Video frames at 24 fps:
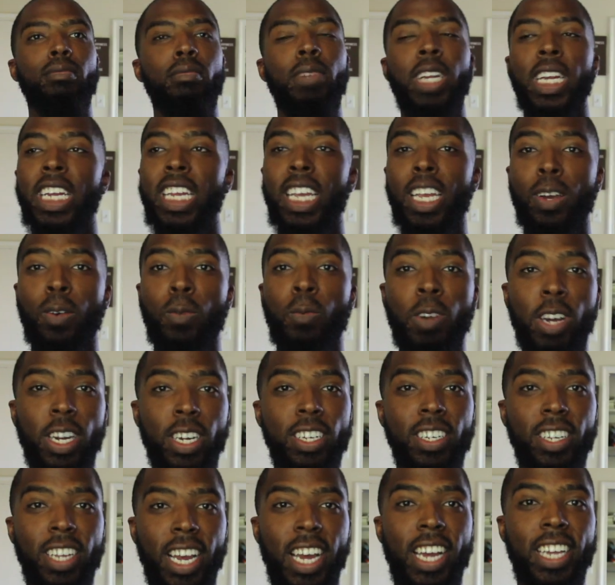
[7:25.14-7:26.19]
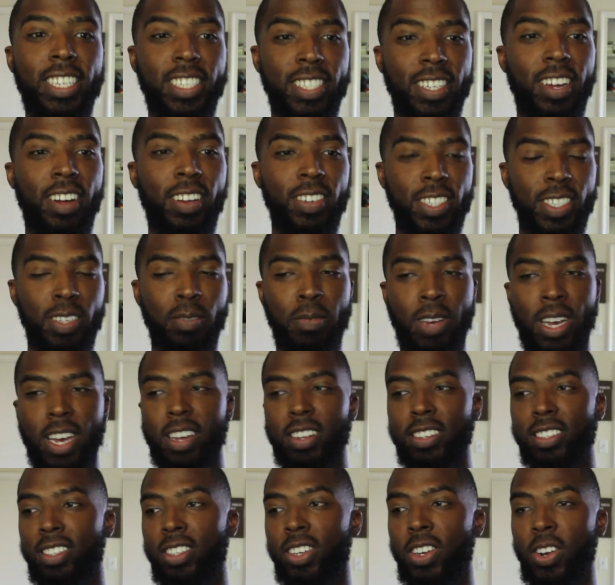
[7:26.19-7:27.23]
But again, what are y'all's thoughts
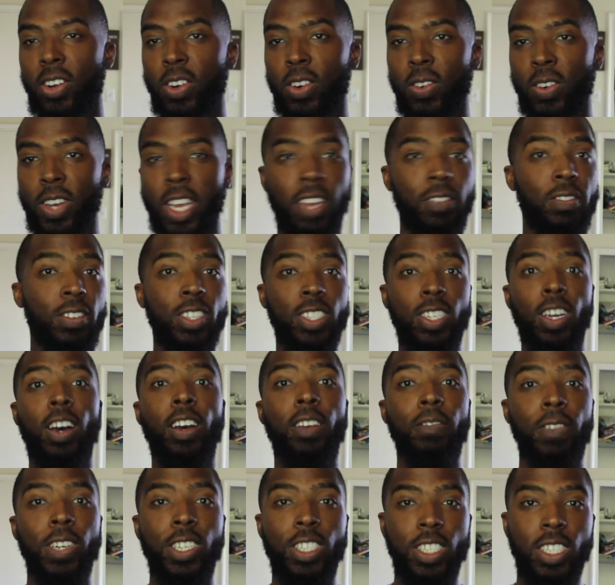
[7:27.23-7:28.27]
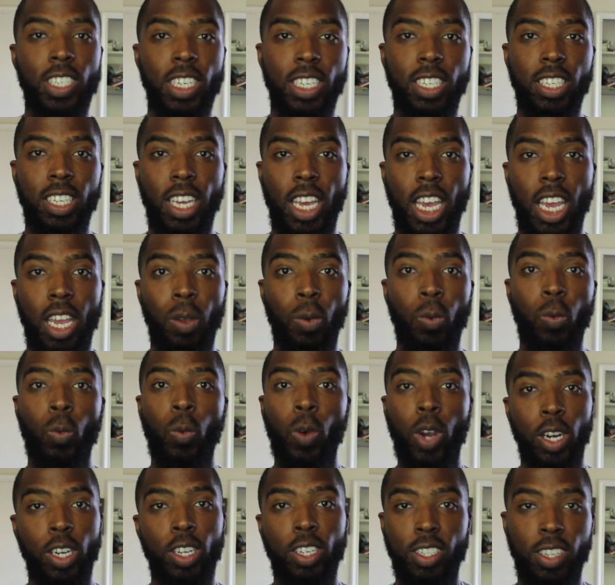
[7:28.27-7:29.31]
about, you know, if you saw Avengers Endgame,
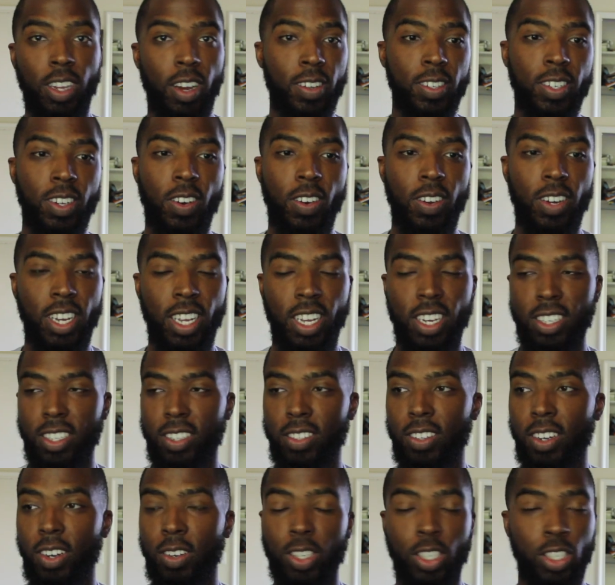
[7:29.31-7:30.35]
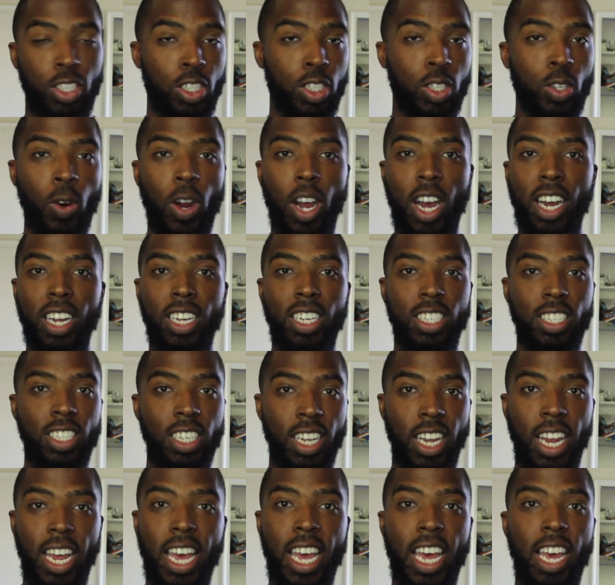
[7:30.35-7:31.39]
what are your thoughts on it? You know, did you cry? Did
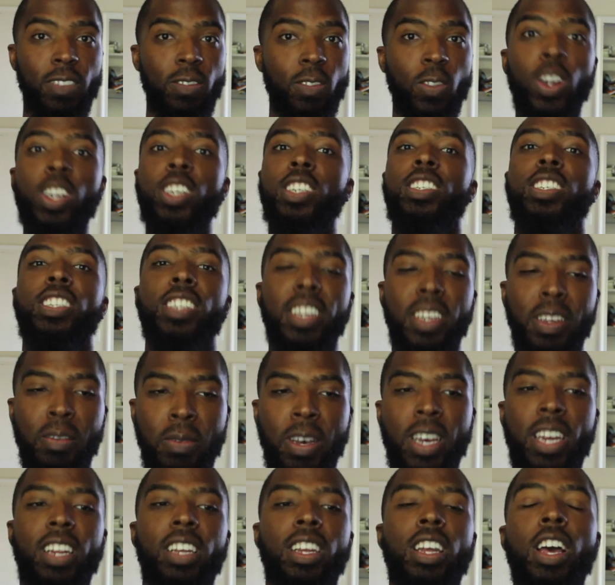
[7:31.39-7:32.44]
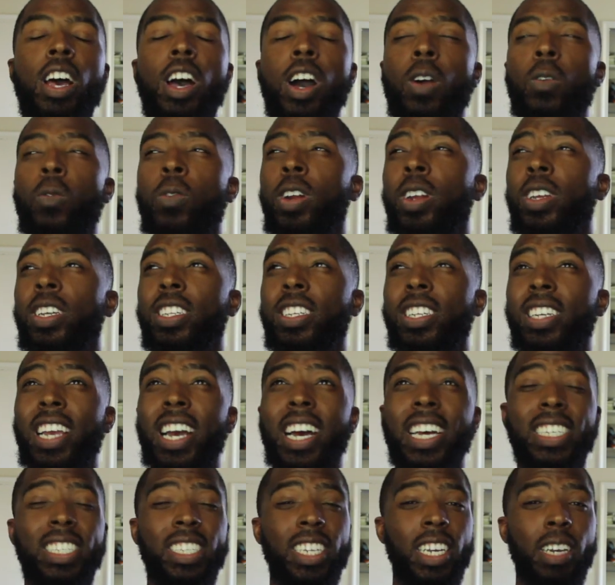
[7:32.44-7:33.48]
you laugh? What did you think about it? What do you
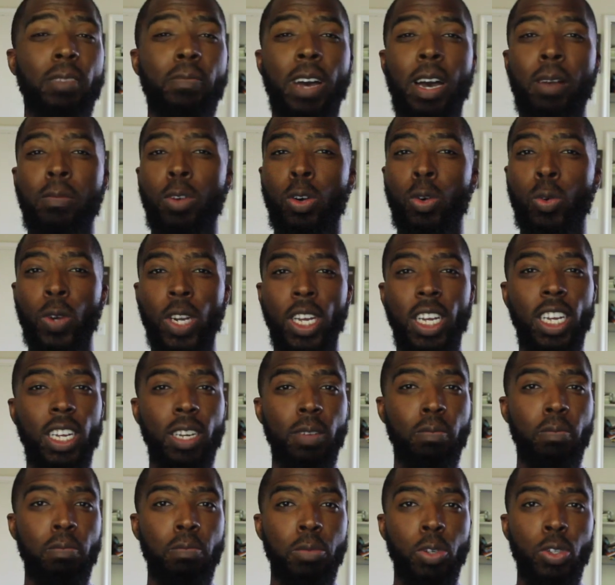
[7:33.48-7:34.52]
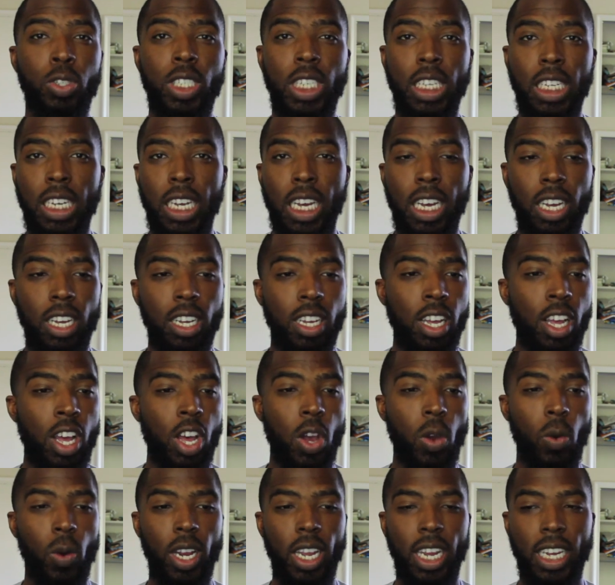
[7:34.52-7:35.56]
guys think about Marie Butina?
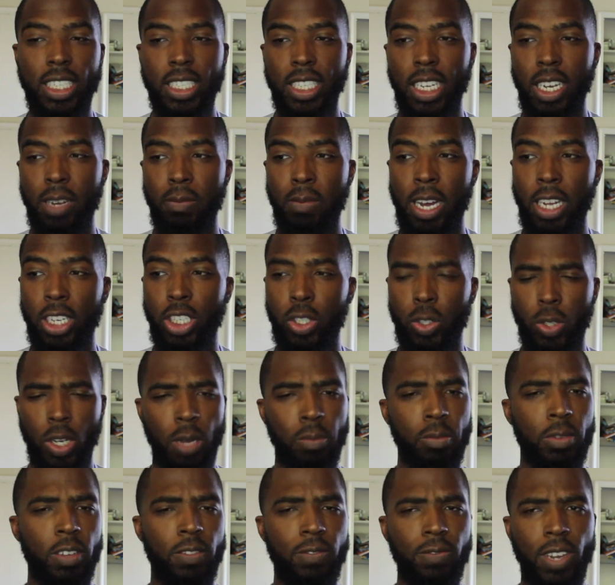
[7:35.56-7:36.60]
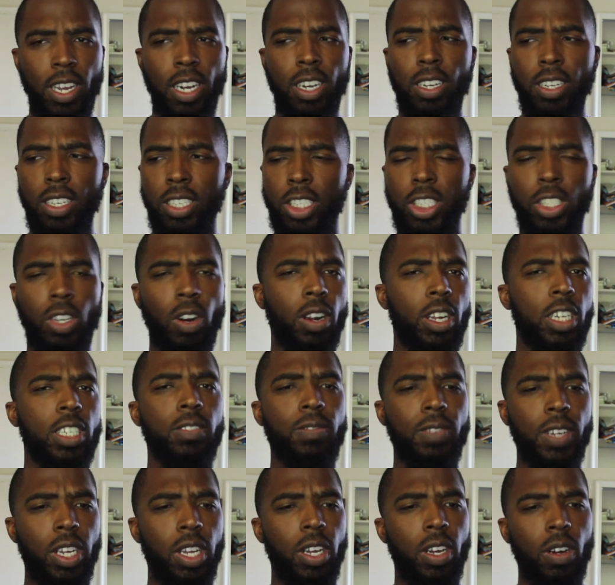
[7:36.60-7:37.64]
What do you guys think about Trump defending the
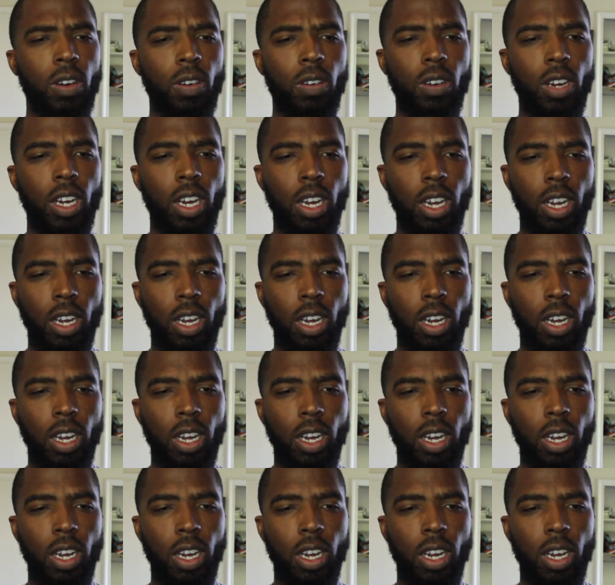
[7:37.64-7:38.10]
Charlottesville,